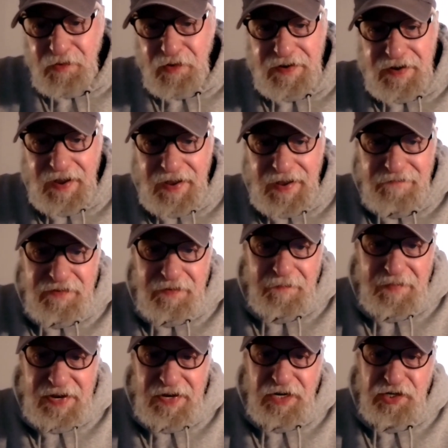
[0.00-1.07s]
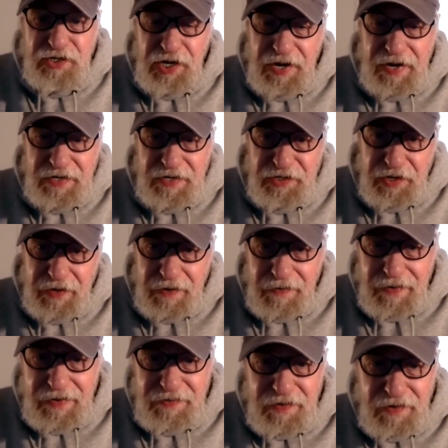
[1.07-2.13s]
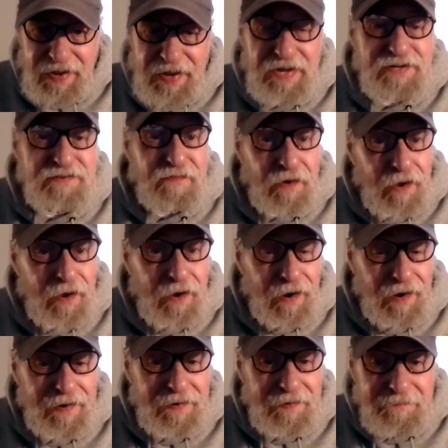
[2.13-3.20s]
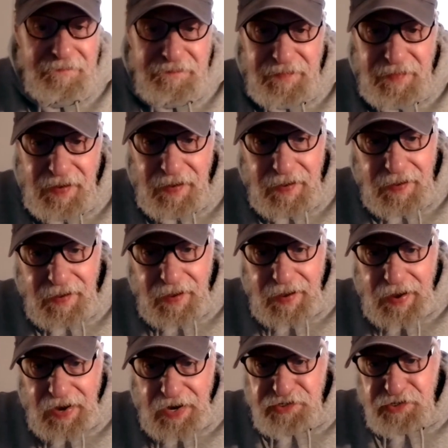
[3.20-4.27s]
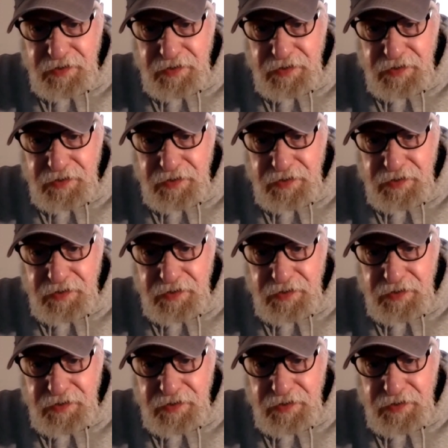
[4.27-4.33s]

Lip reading: going to have to make a change here at today's vlog. As